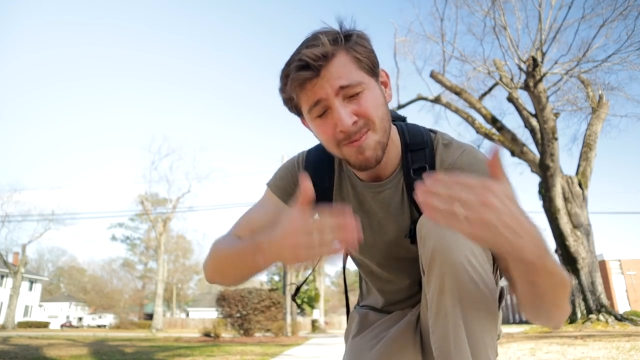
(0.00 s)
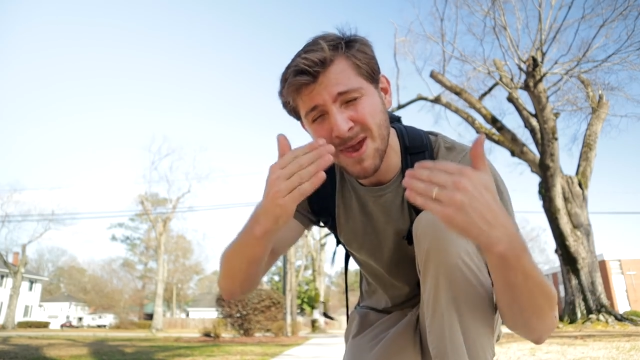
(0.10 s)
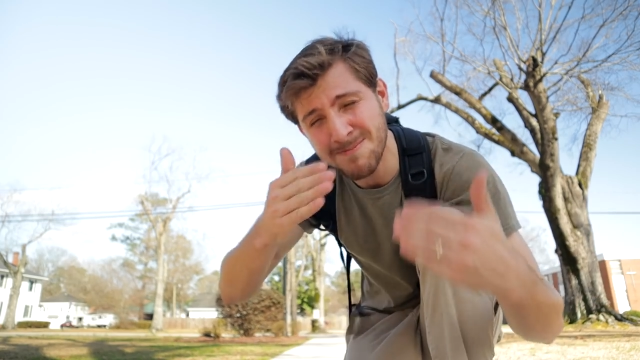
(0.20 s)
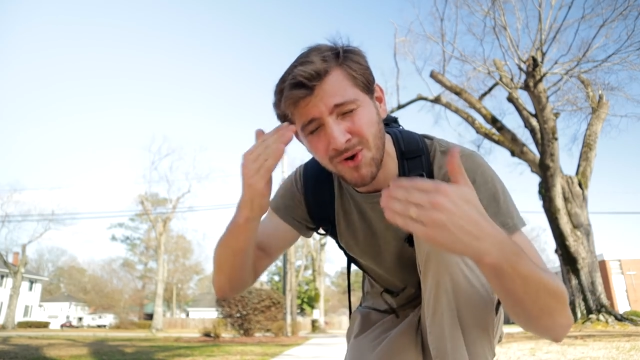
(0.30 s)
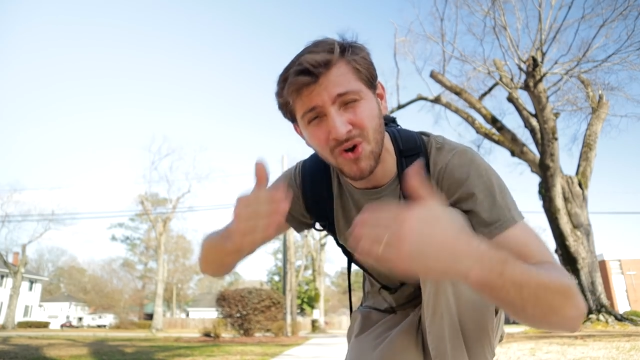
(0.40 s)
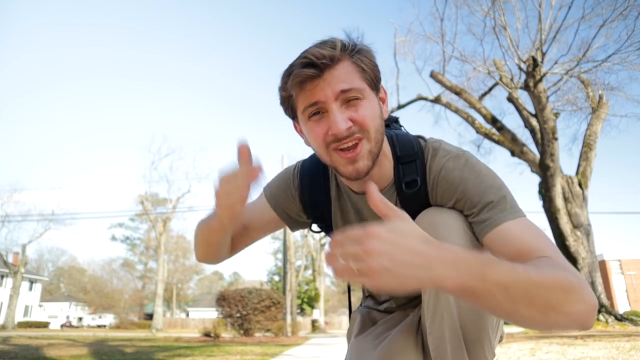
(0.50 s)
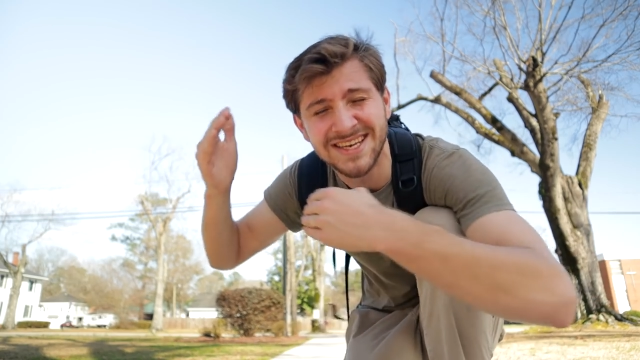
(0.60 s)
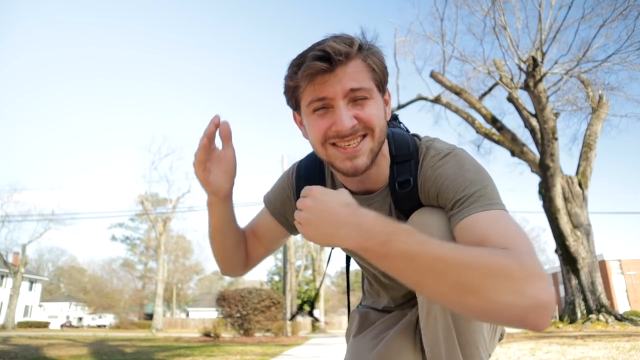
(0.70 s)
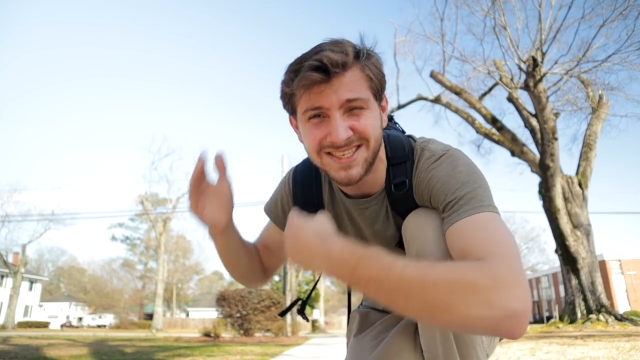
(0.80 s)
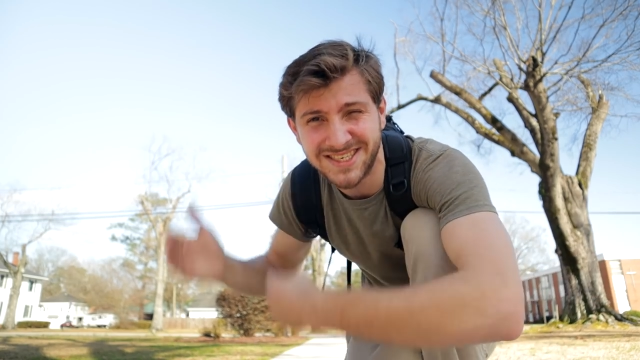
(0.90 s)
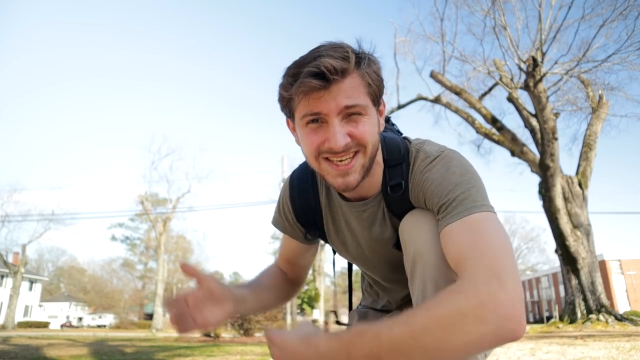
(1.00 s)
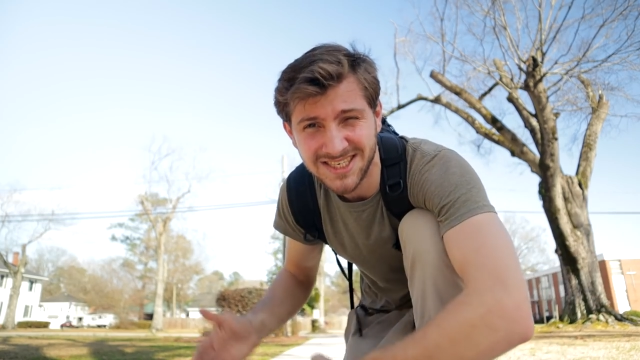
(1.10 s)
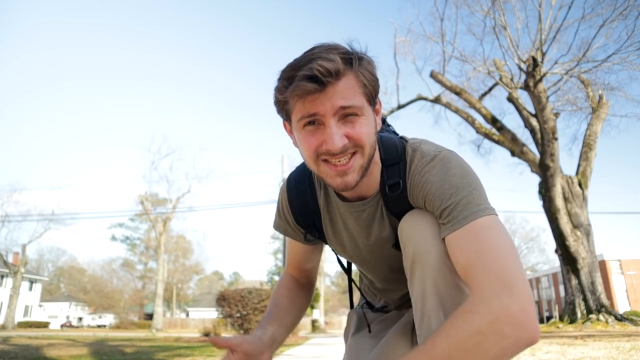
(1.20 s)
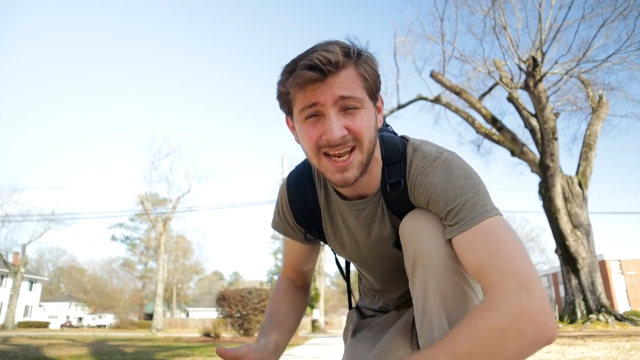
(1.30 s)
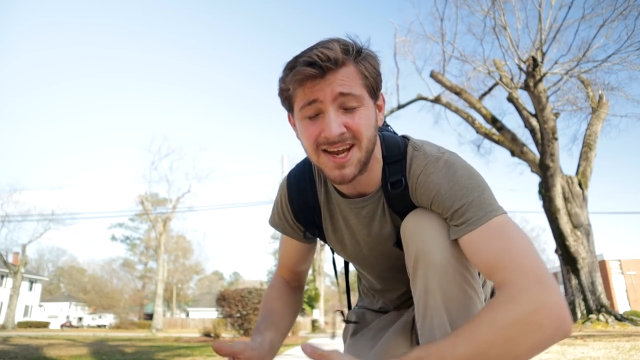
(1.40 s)
be more
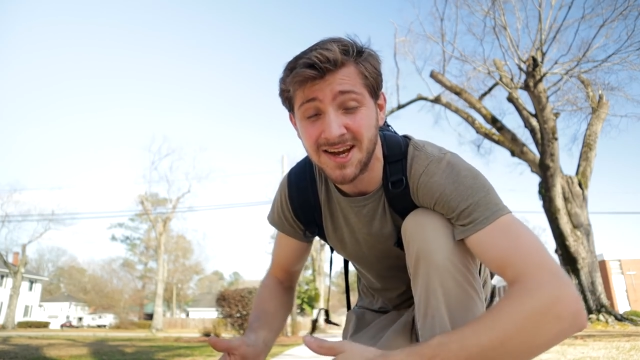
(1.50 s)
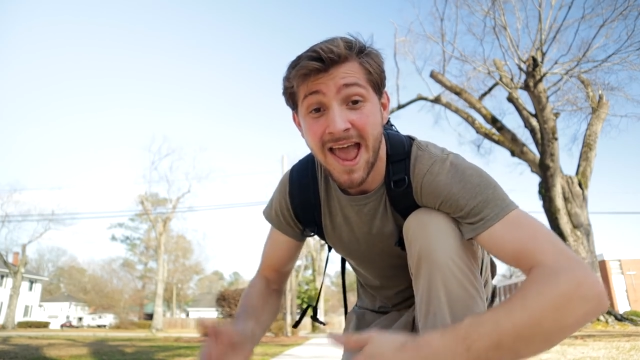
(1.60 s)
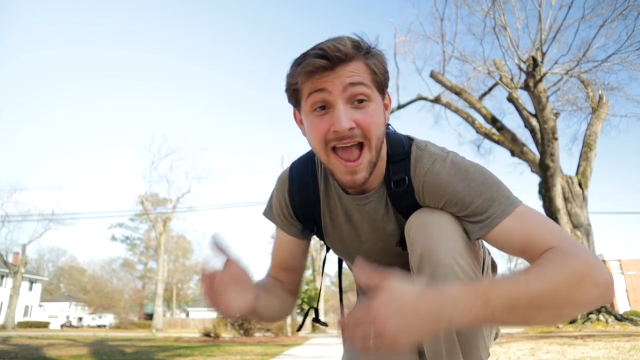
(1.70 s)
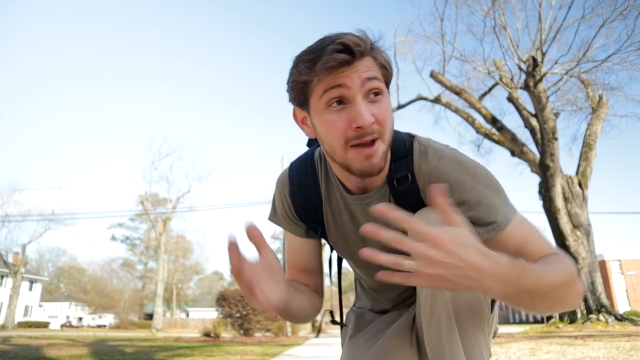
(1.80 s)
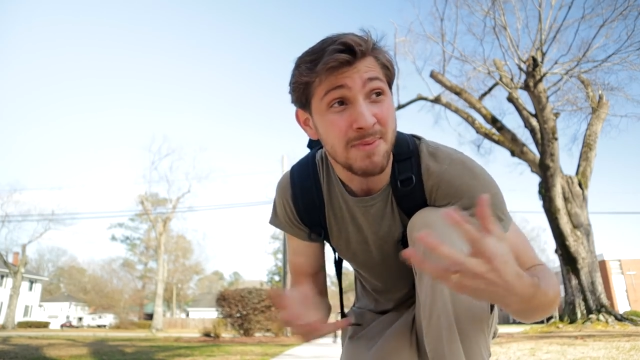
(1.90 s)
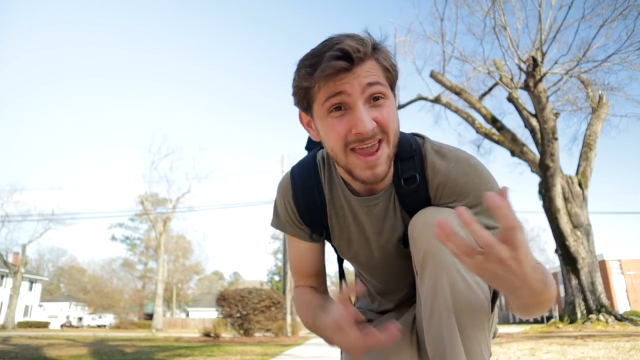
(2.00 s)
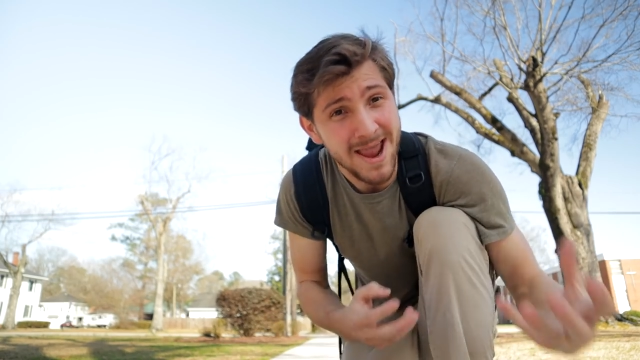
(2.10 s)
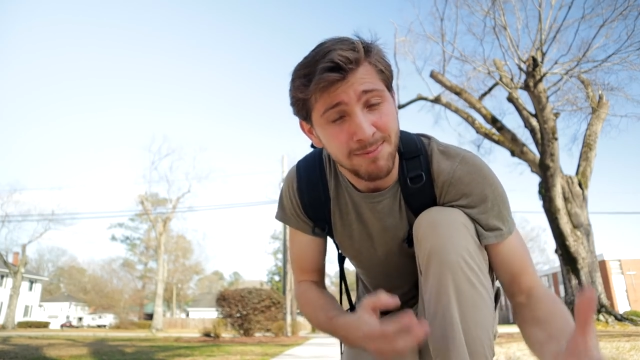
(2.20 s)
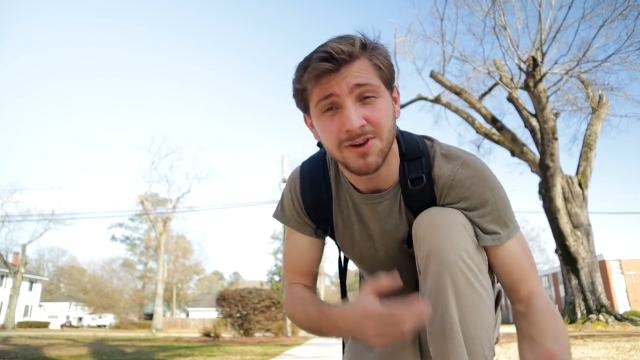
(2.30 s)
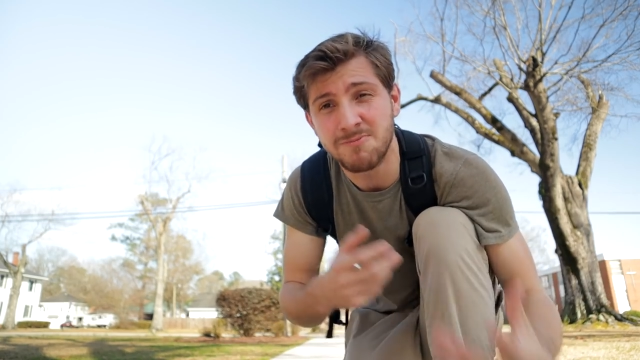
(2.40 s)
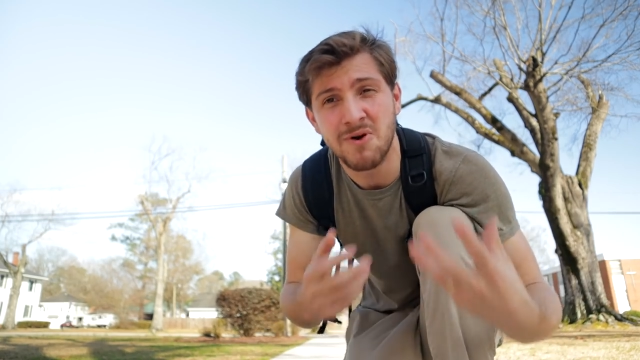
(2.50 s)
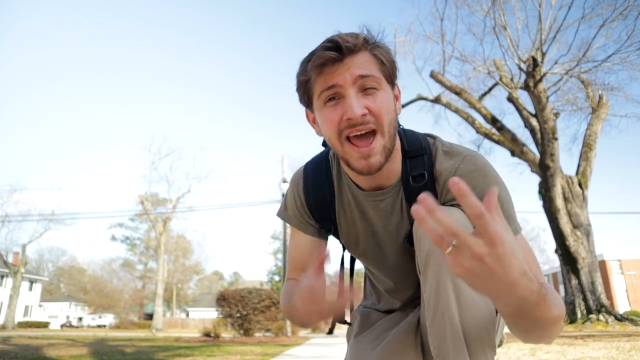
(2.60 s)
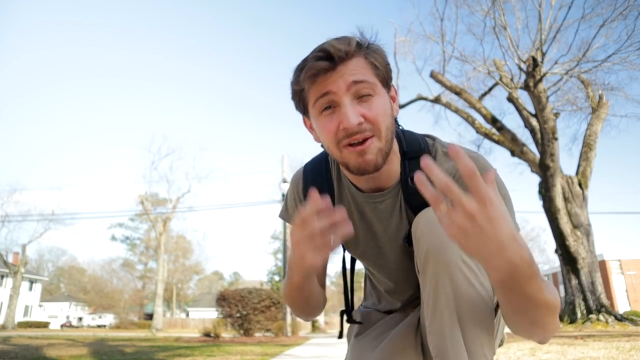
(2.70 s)
consistent and be able to put